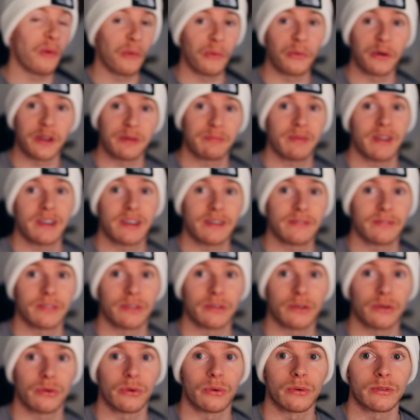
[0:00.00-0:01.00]
already paid for the
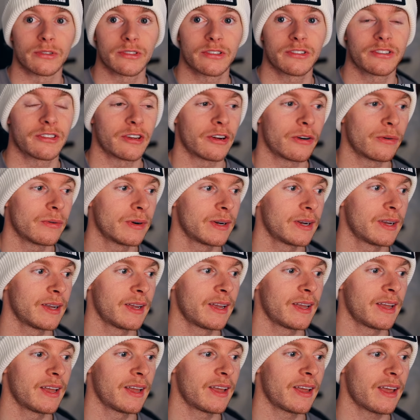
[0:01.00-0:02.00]
course. So
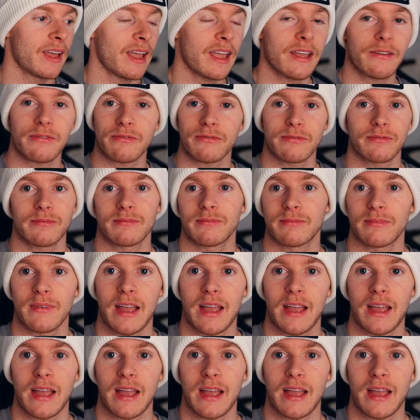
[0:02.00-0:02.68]
if